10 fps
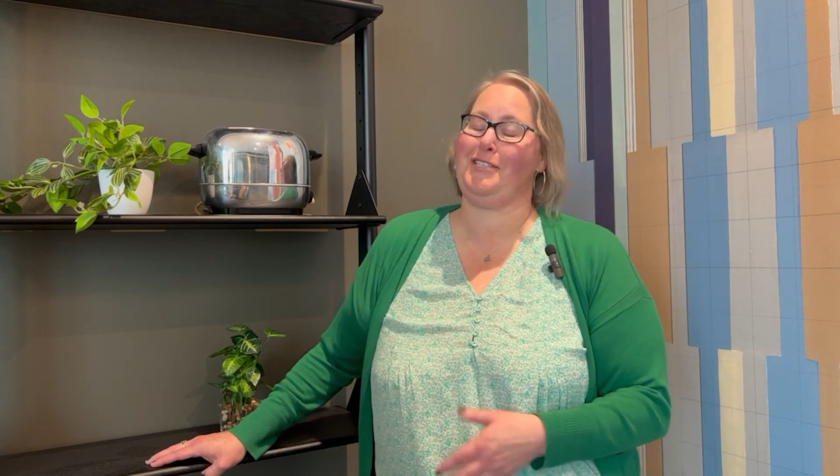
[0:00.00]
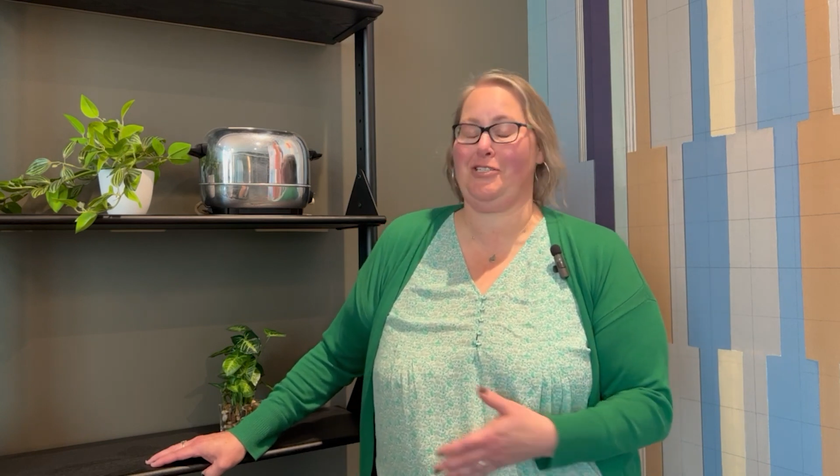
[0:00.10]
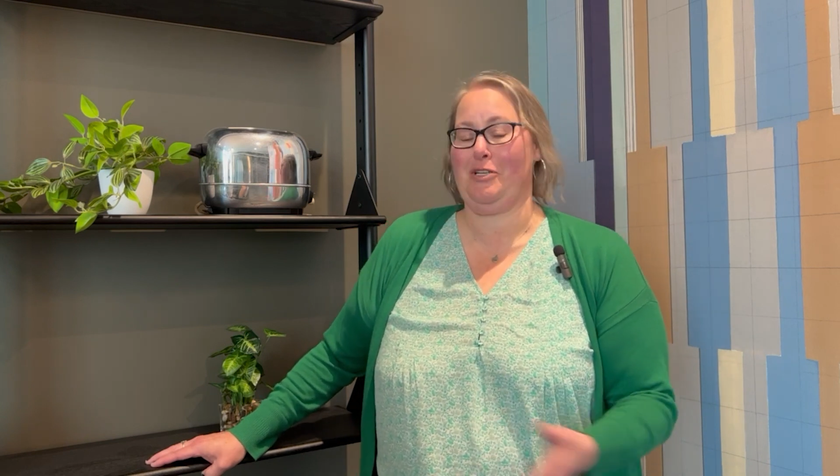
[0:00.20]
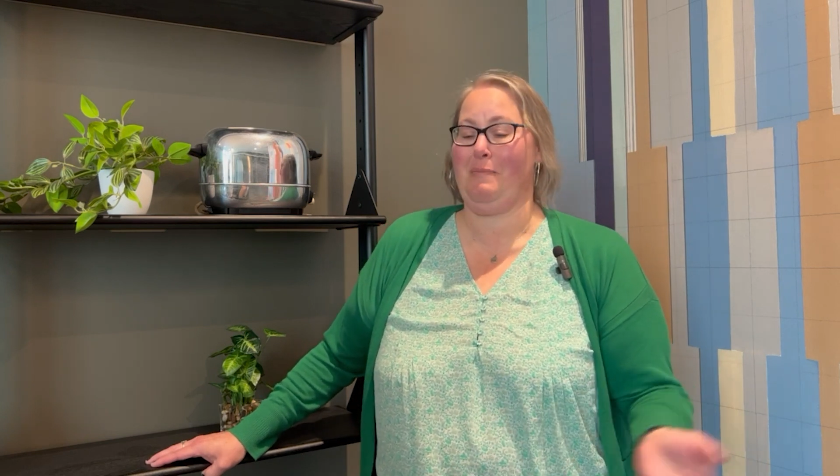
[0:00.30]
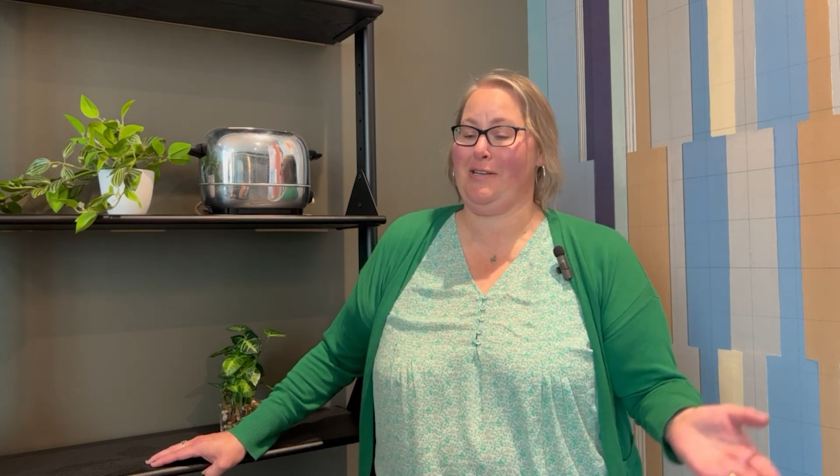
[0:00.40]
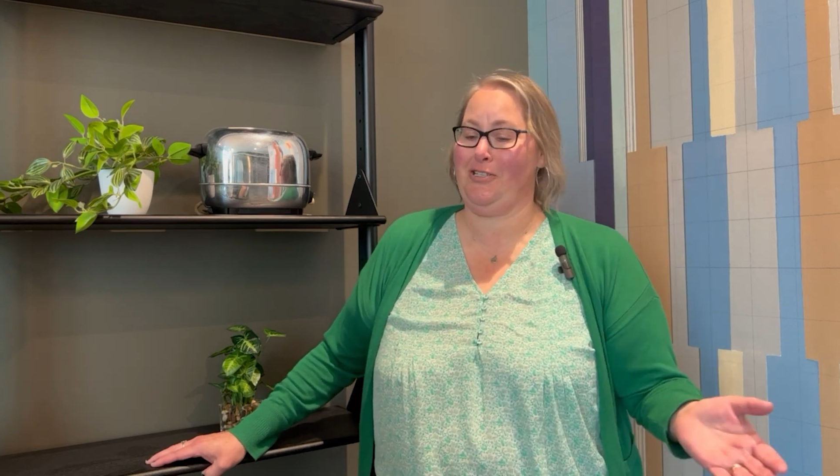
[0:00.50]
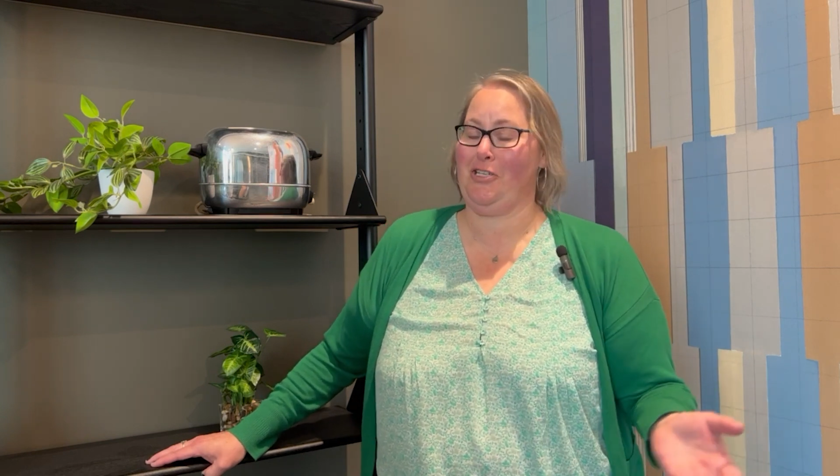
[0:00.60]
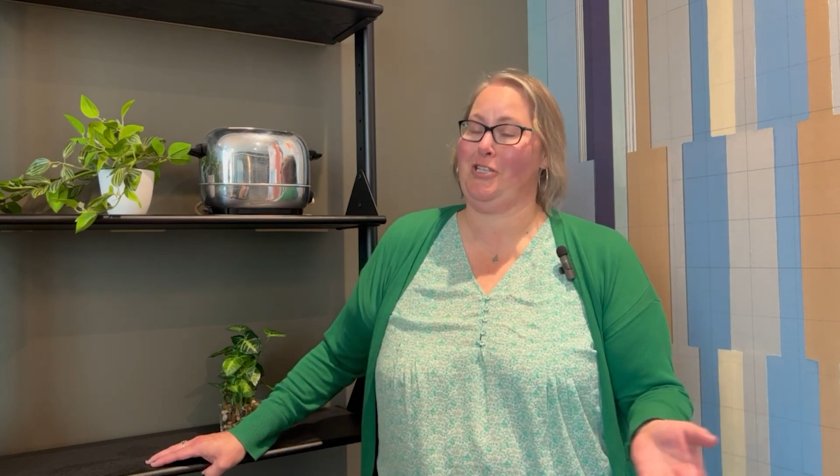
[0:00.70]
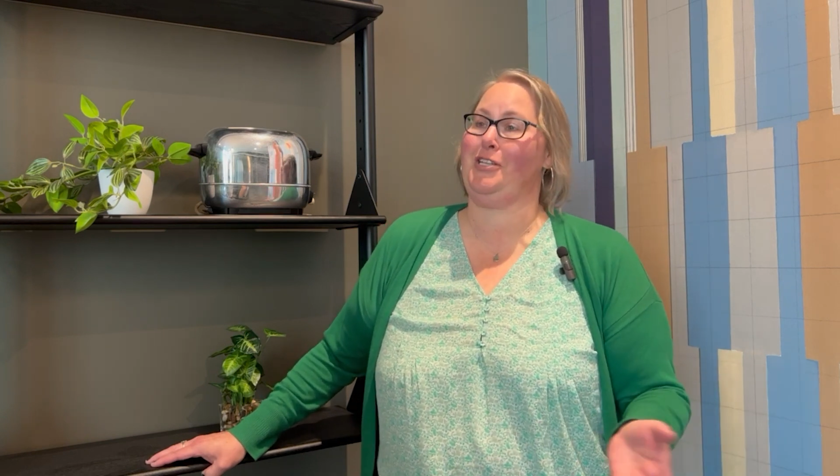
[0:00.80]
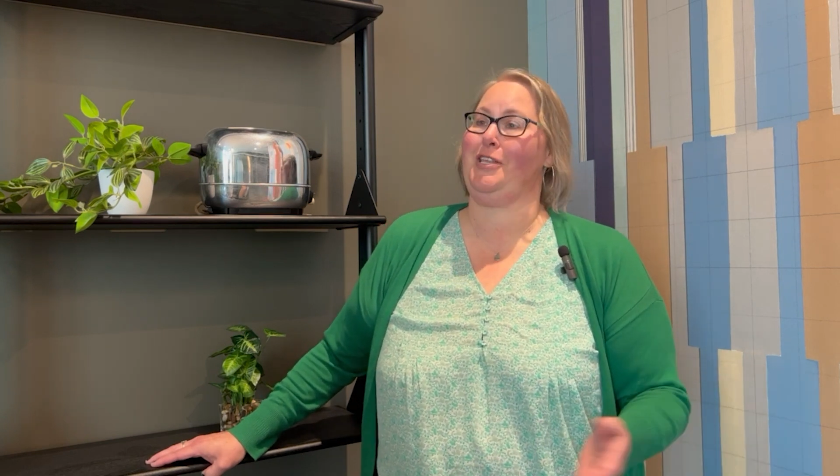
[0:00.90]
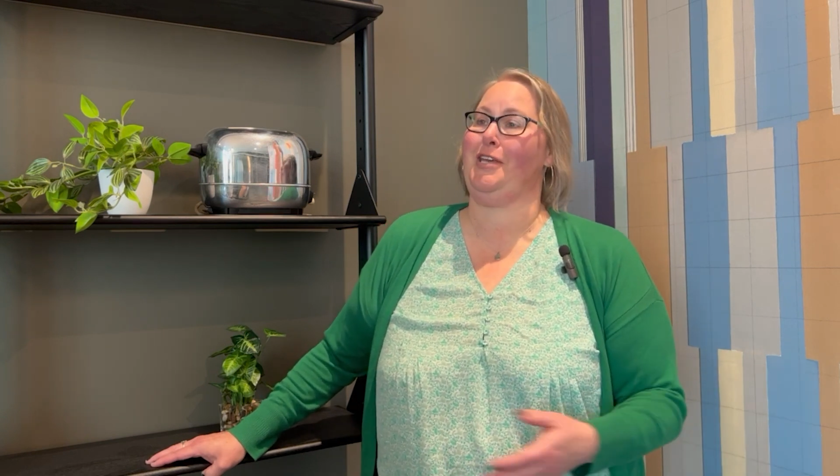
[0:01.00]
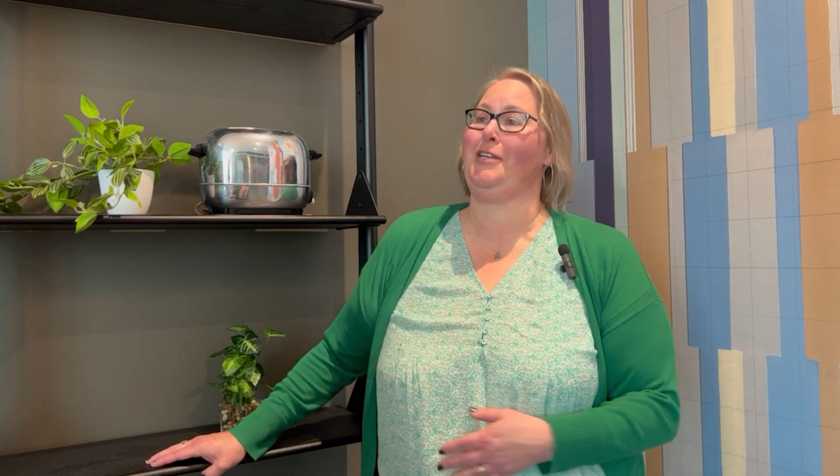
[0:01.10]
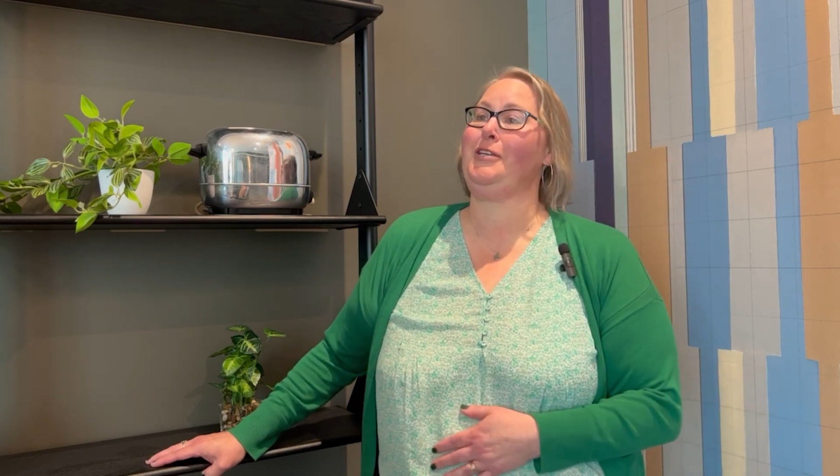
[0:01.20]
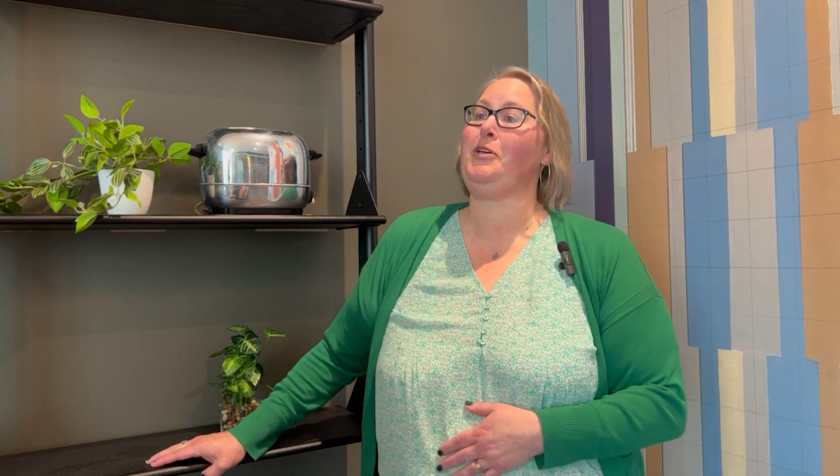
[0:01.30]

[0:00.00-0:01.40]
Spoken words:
and she mentioned that